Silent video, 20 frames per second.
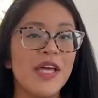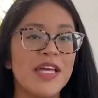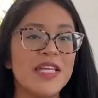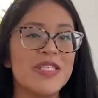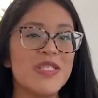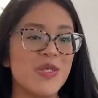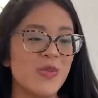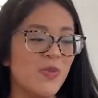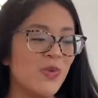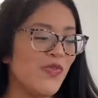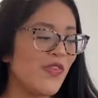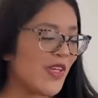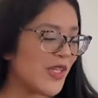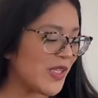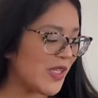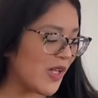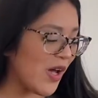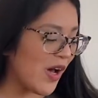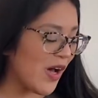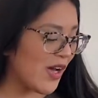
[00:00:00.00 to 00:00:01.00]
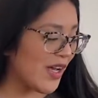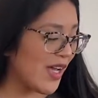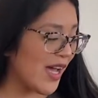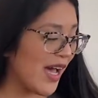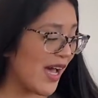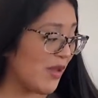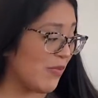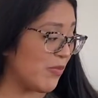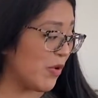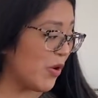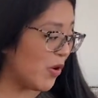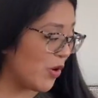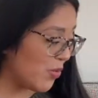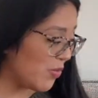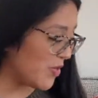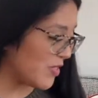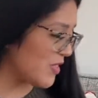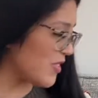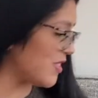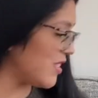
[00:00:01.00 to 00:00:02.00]
so moving along, I'm
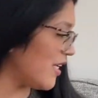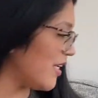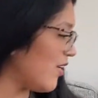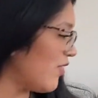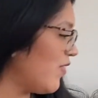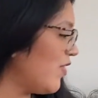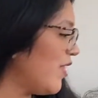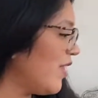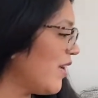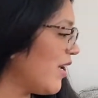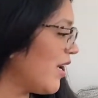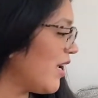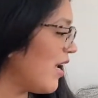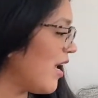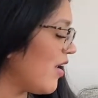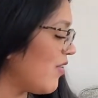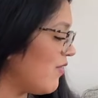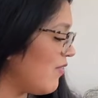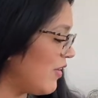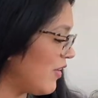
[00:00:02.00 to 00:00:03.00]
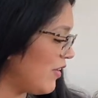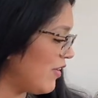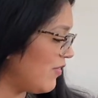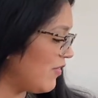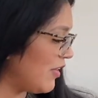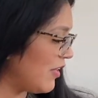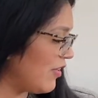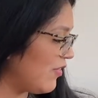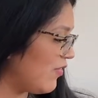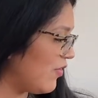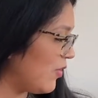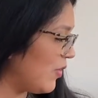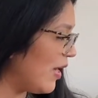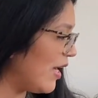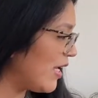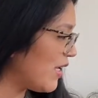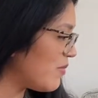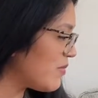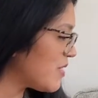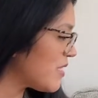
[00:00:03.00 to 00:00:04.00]
almost done. I feel like I have very, very few
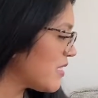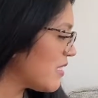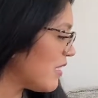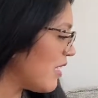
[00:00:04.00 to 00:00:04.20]
items left.